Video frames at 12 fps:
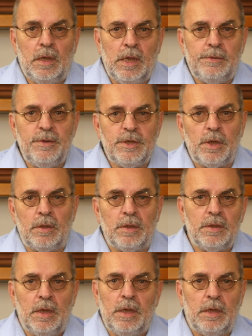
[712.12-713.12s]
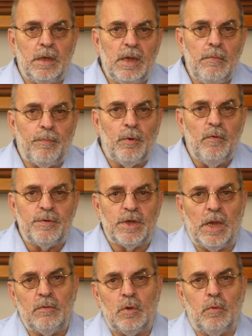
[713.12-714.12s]
It resulted in an improved
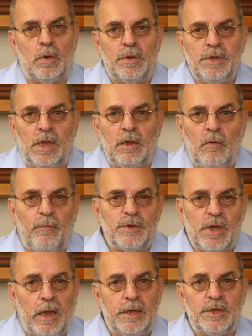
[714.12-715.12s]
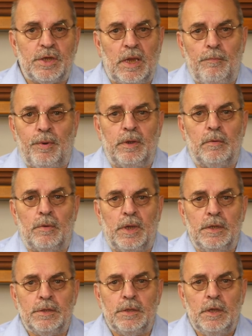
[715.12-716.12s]
sound quality and offers higher sampling
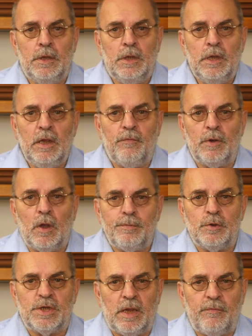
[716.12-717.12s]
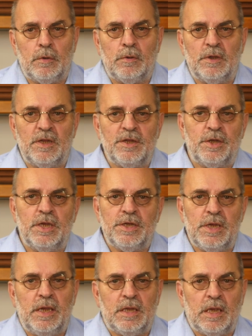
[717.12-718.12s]
rates, even up to
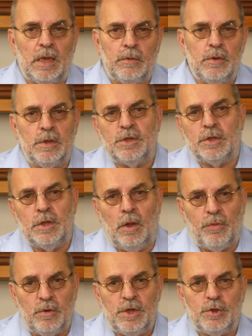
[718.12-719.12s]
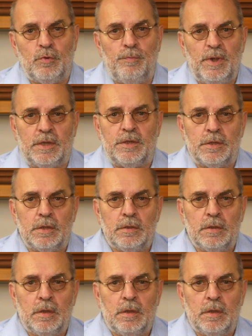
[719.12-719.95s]
768 kHz 32 bits.